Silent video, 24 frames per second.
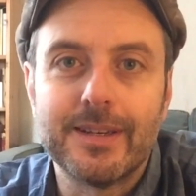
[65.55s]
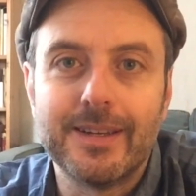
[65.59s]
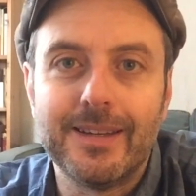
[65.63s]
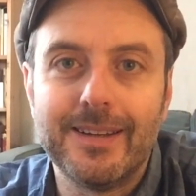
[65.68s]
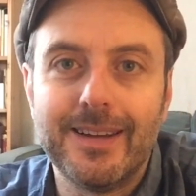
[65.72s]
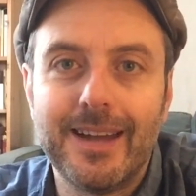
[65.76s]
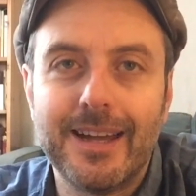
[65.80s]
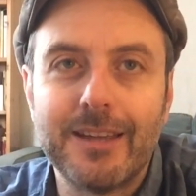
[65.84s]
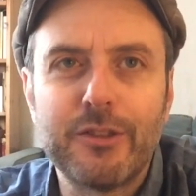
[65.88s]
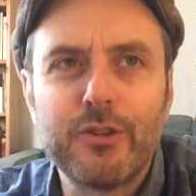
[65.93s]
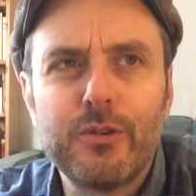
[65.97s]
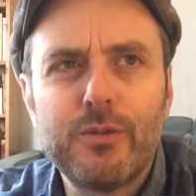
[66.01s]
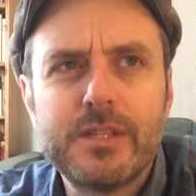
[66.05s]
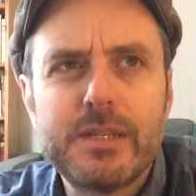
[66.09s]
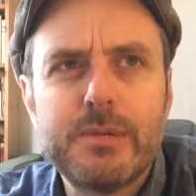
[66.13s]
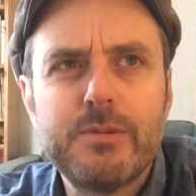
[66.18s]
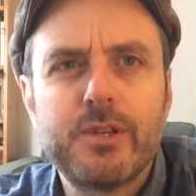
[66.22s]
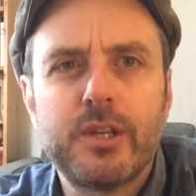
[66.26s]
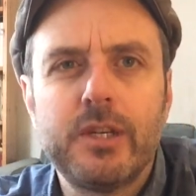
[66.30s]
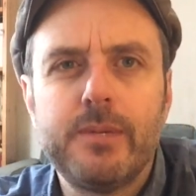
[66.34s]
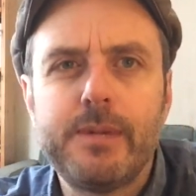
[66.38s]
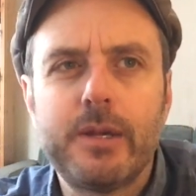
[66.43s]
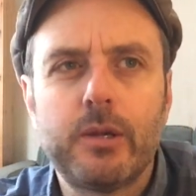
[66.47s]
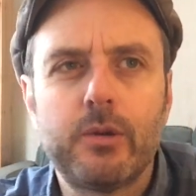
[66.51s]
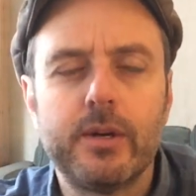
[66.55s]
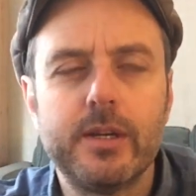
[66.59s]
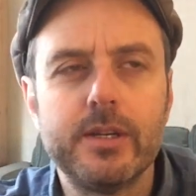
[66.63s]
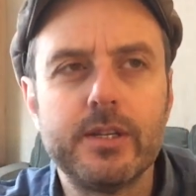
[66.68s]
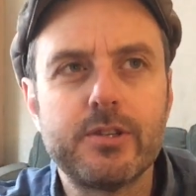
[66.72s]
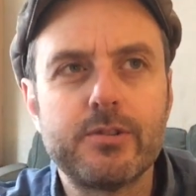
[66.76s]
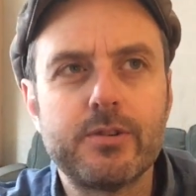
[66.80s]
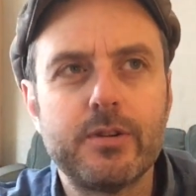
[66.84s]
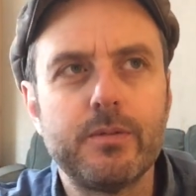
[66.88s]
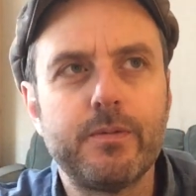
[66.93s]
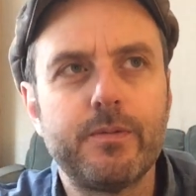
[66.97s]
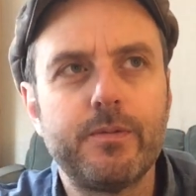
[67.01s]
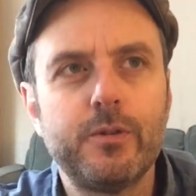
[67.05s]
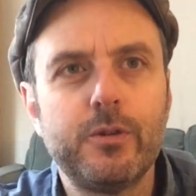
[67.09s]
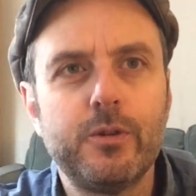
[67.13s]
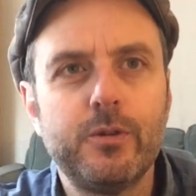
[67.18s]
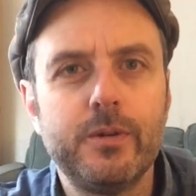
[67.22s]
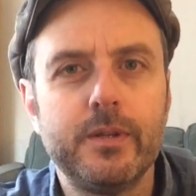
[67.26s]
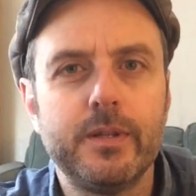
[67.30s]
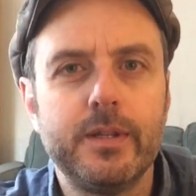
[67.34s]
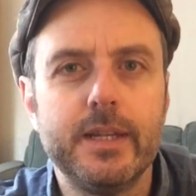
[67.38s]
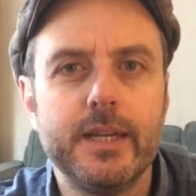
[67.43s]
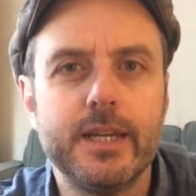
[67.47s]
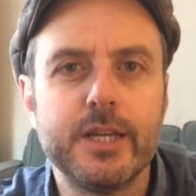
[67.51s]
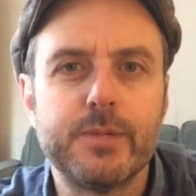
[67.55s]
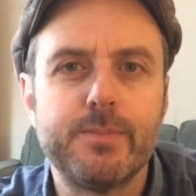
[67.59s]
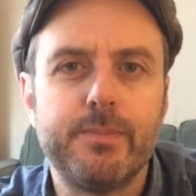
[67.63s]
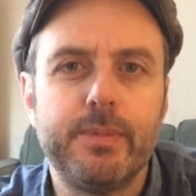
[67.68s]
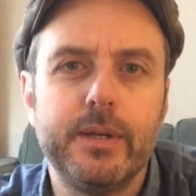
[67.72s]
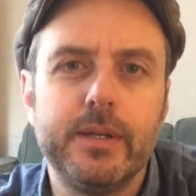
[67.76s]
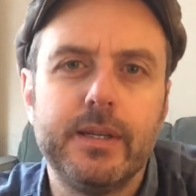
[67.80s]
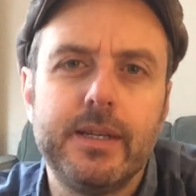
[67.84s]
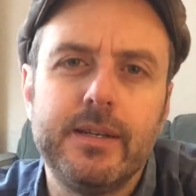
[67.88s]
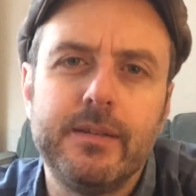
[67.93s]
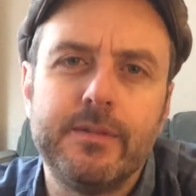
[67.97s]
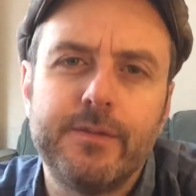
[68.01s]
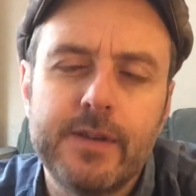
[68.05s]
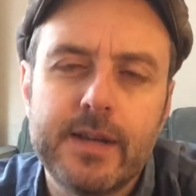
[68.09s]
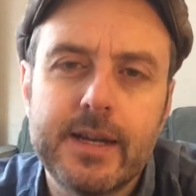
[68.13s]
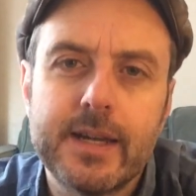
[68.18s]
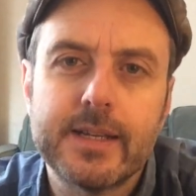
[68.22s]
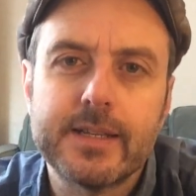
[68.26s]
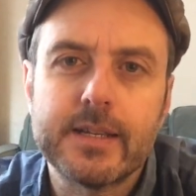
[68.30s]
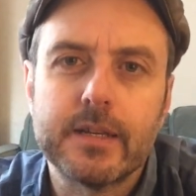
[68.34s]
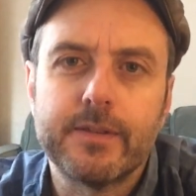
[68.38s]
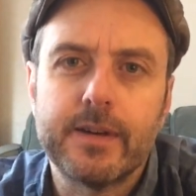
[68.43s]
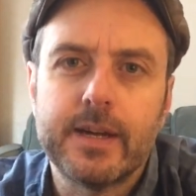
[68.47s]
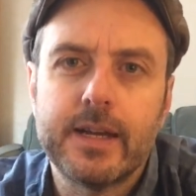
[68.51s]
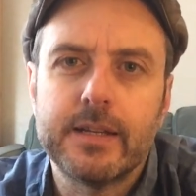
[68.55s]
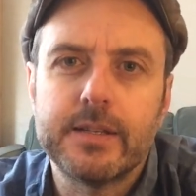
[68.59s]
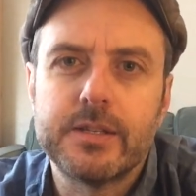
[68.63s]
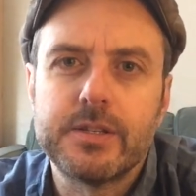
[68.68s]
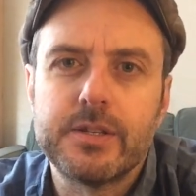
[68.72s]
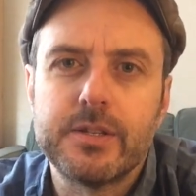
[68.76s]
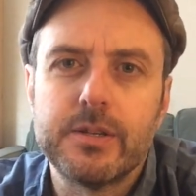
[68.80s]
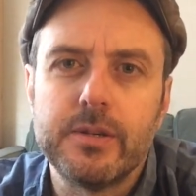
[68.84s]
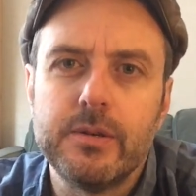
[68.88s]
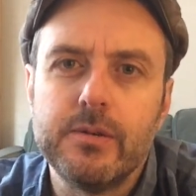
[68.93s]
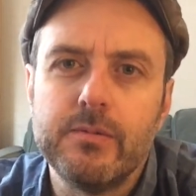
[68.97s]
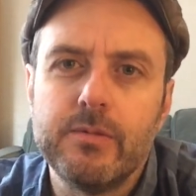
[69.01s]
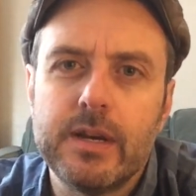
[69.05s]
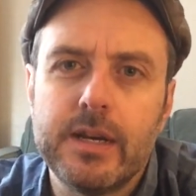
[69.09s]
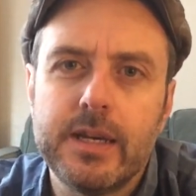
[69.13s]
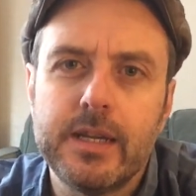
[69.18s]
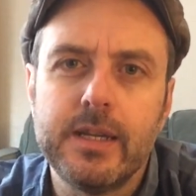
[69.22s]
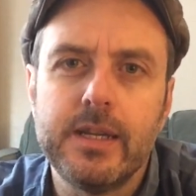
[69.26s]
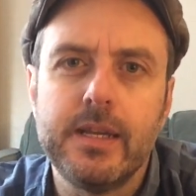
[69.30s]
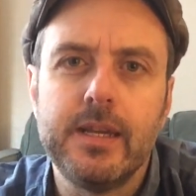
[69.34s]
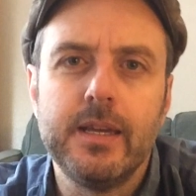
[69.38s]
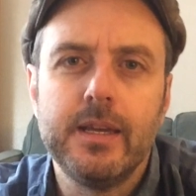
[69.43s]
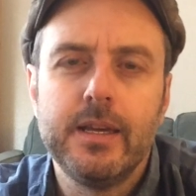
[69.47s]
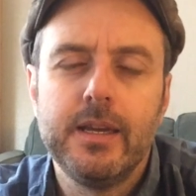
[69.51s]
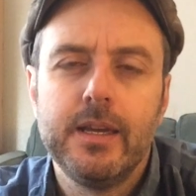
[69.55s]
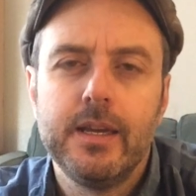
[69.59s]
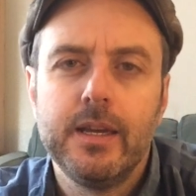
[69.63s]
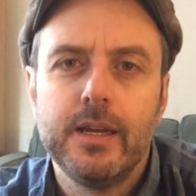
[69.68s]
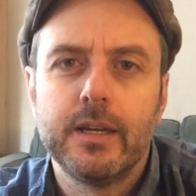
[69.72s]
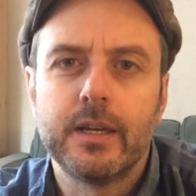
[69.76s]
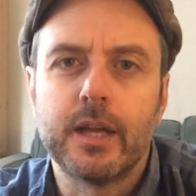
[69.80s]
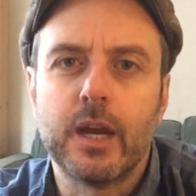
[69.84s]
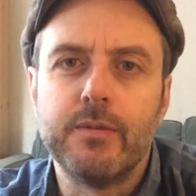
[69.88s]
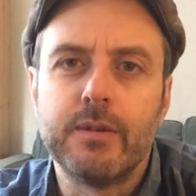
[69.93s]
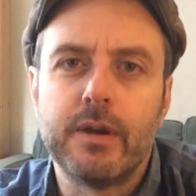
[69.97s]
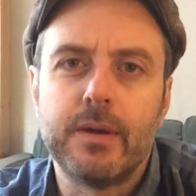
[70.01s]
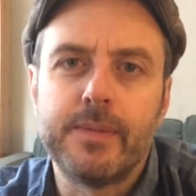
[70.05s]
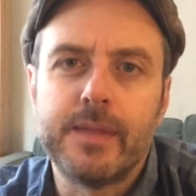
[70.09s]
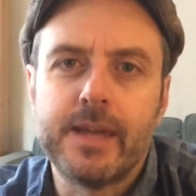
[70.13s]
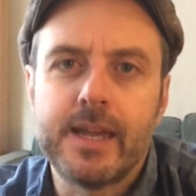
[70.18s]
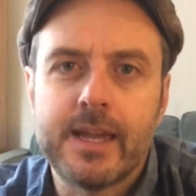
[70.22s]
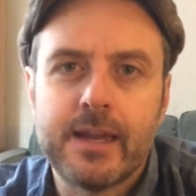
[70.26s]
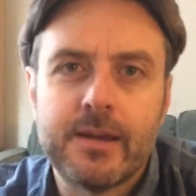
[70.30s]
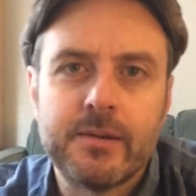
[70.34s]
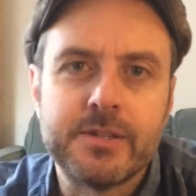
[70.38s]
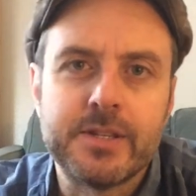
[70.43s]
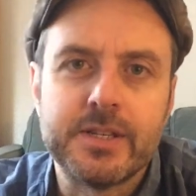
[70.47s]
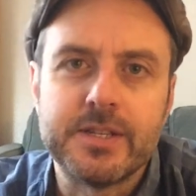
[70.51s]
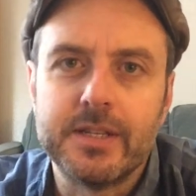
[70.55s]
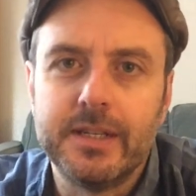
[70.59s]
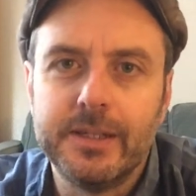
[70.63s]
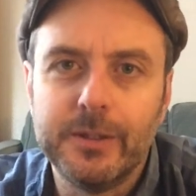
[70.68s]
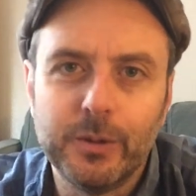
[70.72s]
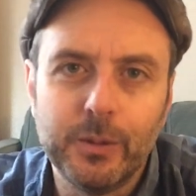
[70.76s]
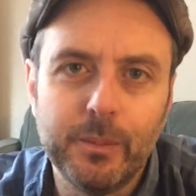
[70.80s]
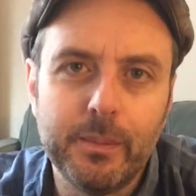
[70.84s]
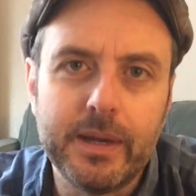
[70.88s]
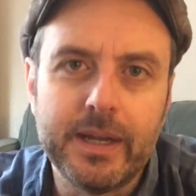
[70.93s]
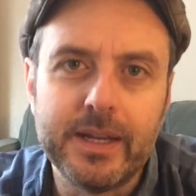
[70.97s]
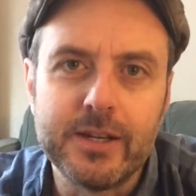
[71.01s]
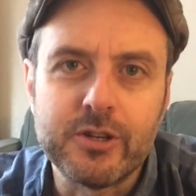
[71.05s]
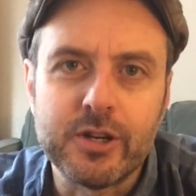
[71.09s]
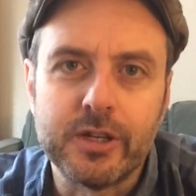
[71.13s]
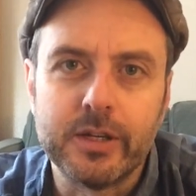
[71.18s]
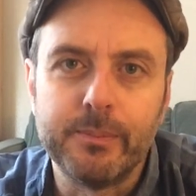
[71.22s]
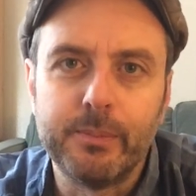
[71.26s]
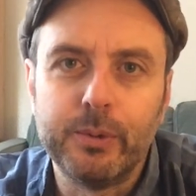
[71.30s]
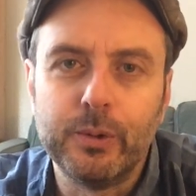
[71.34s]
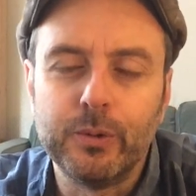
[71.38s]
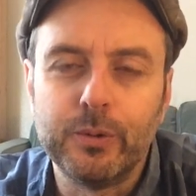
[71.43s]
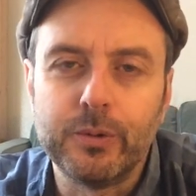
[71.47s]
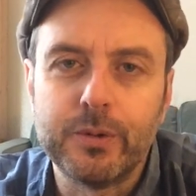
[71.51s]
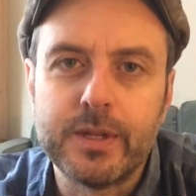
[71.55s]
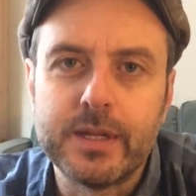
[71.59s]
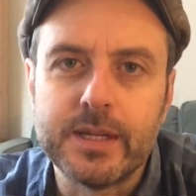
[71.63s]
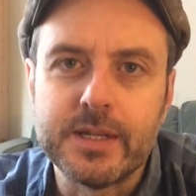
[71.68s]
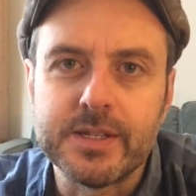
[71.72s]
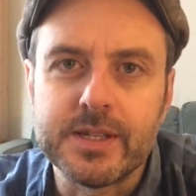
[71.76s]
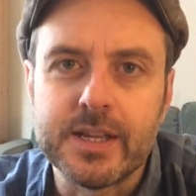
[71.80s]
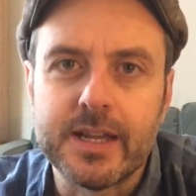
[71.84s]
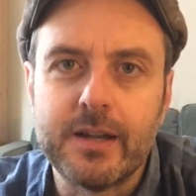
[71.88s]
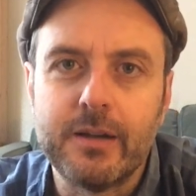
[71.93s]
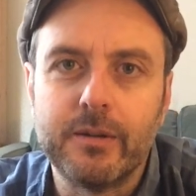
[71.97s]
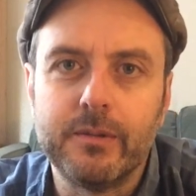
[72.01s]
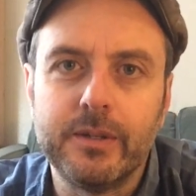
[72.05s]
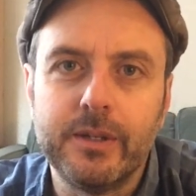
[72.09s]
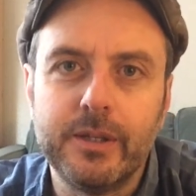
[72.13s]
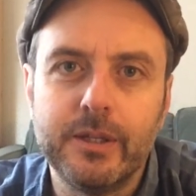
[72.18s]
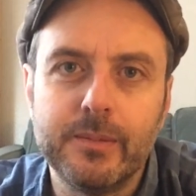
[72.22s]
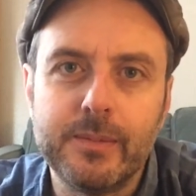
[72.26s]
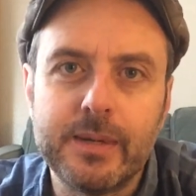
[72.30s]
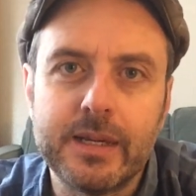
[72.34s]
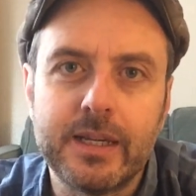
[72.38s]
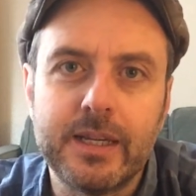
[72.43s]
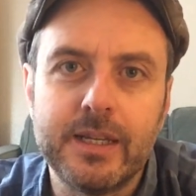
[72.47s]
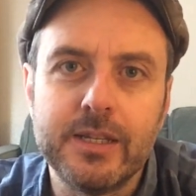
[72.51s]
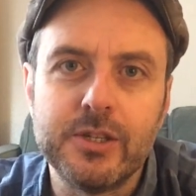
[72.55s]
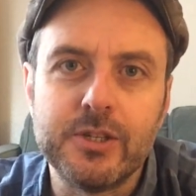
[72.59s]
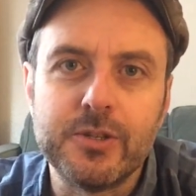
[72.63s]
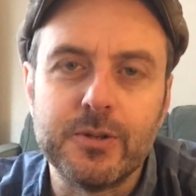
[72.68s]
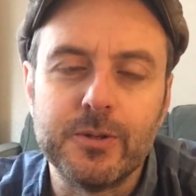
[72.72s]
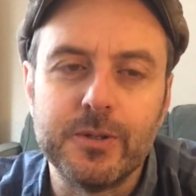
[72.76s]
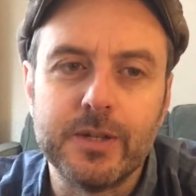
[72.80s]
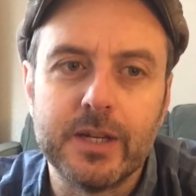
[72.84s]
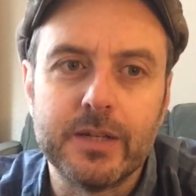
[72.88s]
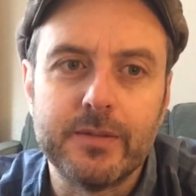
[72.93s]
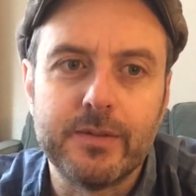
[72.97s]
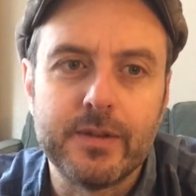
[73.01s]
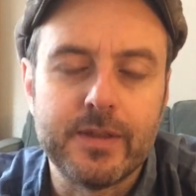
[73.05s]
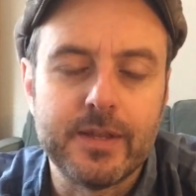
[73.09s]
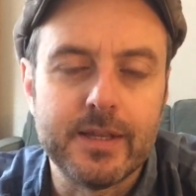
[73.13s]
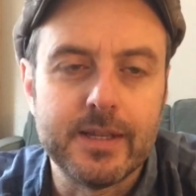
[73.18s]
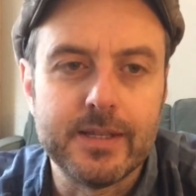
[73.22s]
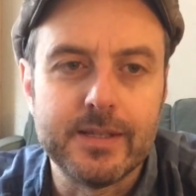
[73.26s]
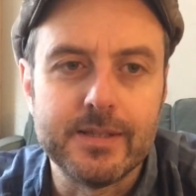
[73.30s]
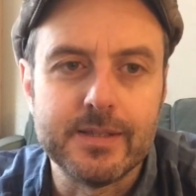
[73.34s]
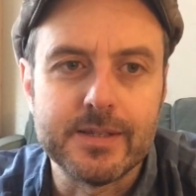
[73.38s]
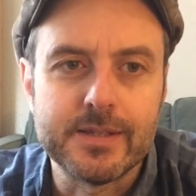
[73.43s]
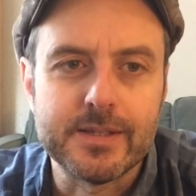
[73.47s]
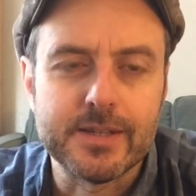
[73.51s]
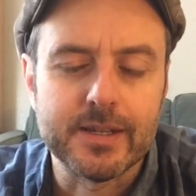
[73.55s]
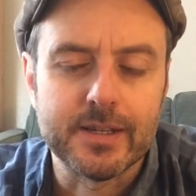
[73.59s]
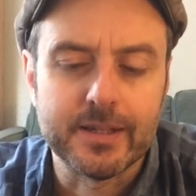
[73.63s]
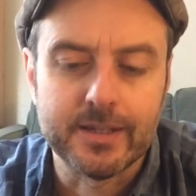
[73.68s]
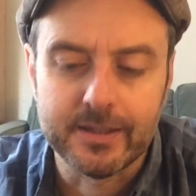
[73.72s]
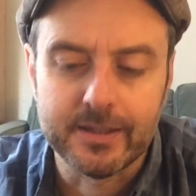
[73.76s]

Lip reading: I thought it was going to be quite straightforward, this, but in fact I've had to really go around the houses a little bit, trying to pull things out, you know, making sure that everything's